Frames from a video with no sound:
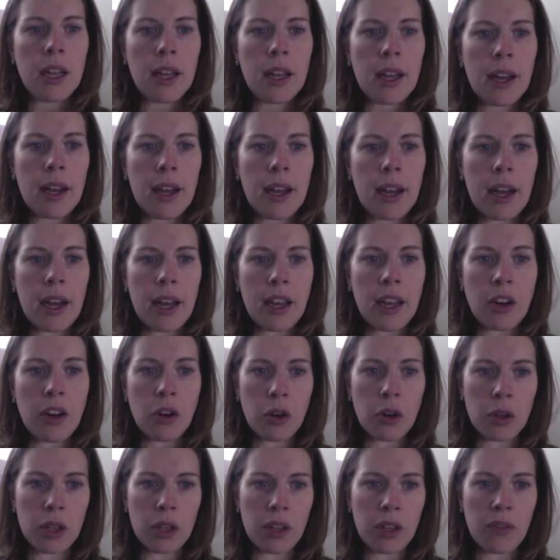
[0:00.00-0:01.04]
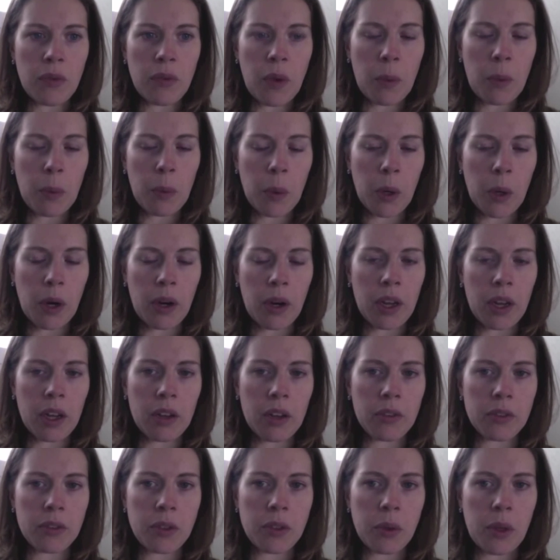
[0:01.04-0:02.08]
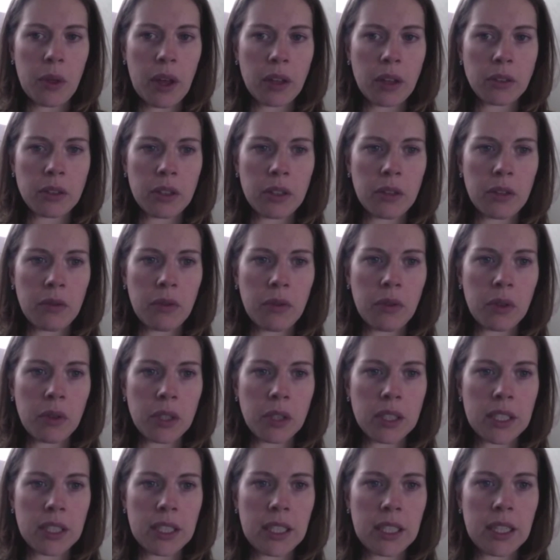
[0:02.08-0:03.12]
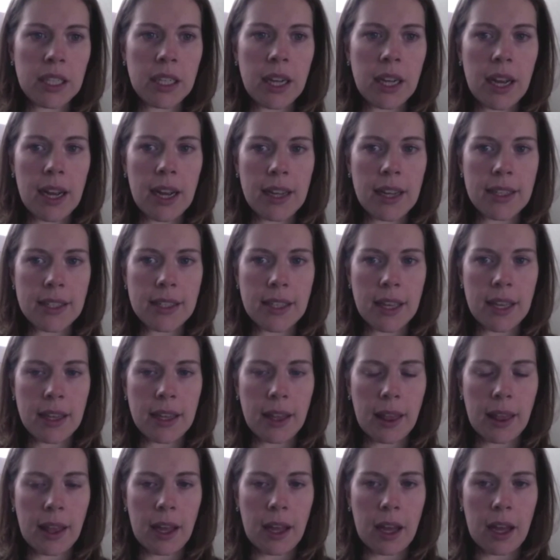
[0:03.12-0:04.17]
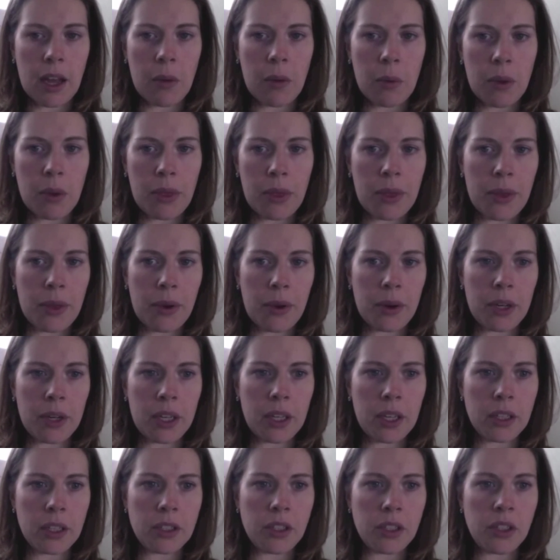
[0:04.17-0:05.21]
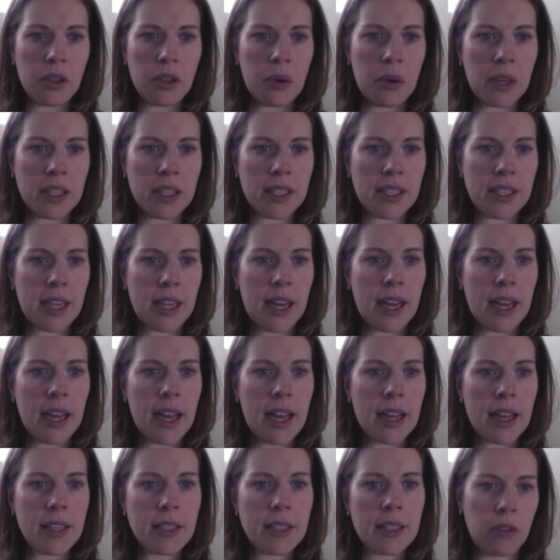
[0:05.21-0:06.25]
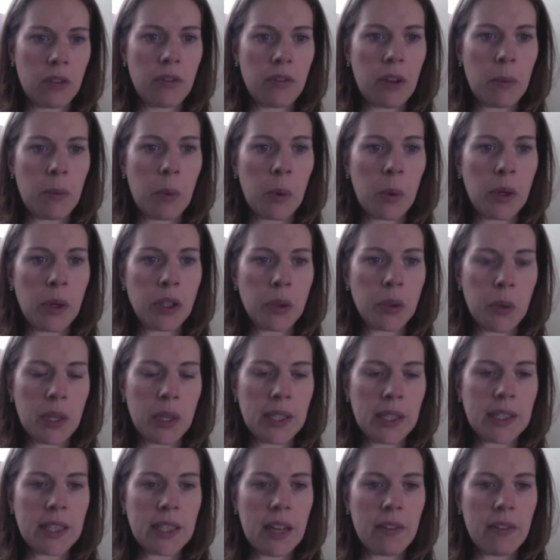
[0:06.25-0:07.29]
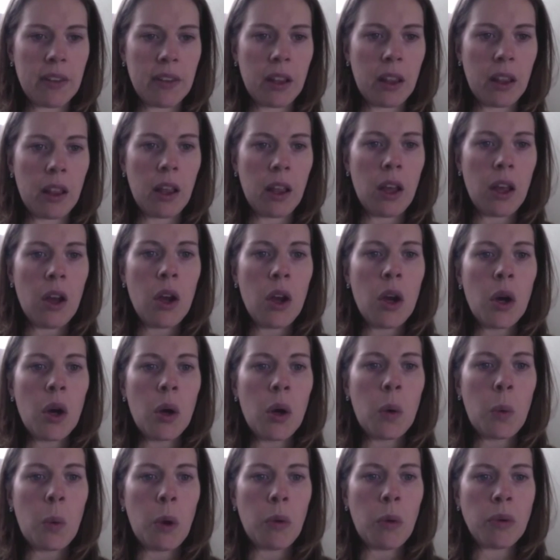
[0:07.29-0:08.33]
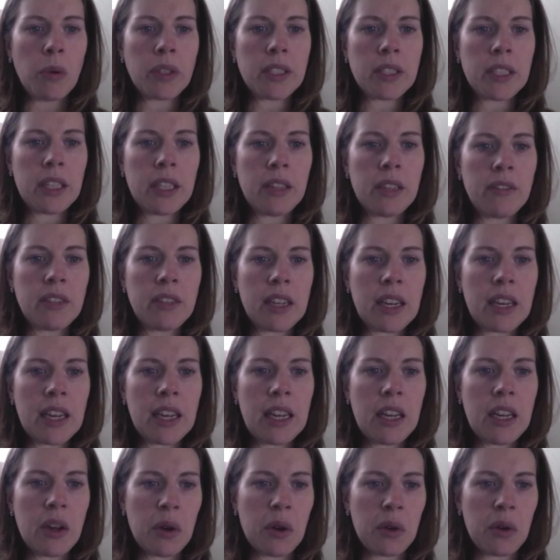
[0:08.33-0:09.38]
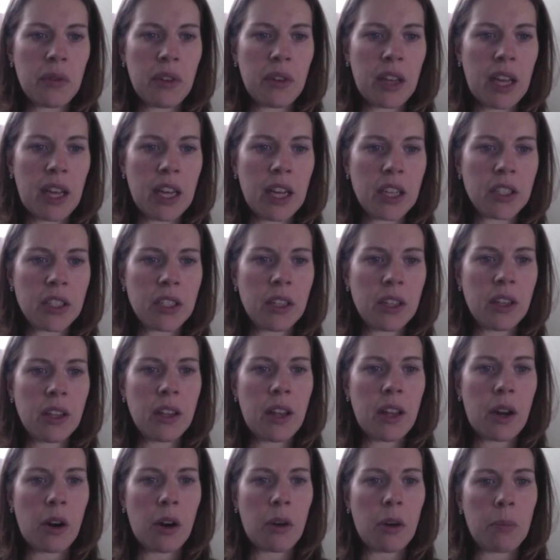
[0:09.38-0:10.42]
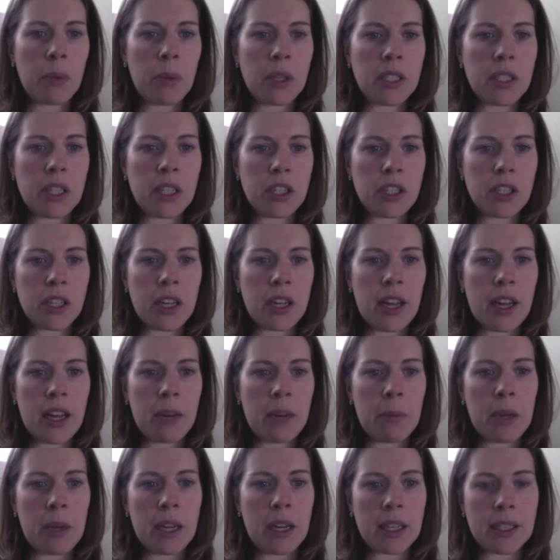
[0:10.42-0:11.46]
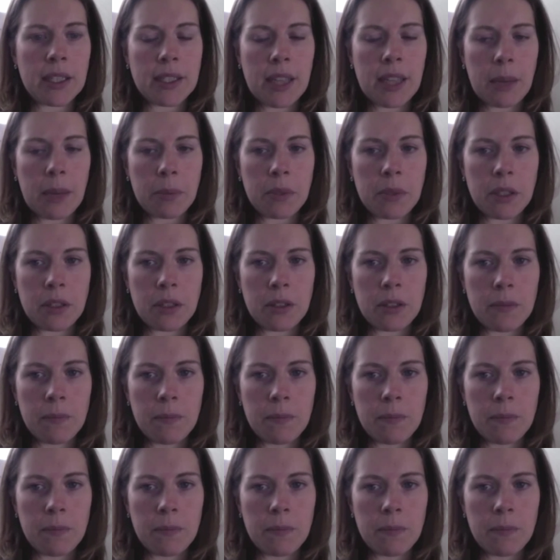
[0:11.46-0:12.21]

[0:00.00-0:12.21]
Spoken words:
In early February of 2014, I sent the I-130 to USCIS. February 27th, we received an e-notification that our petition had been accepted,